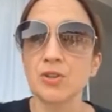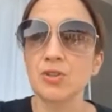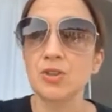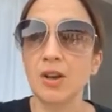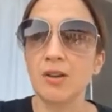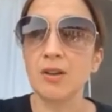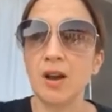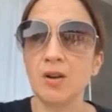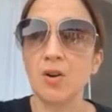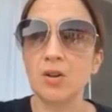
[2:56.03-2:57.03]
So
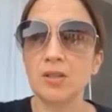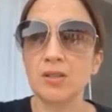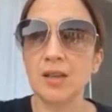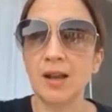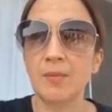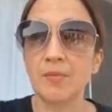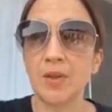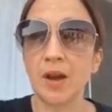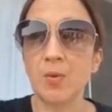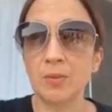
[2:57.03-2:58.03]
I
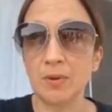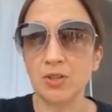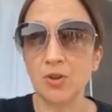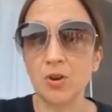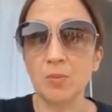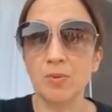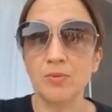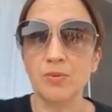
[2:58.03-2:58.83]
quit my job,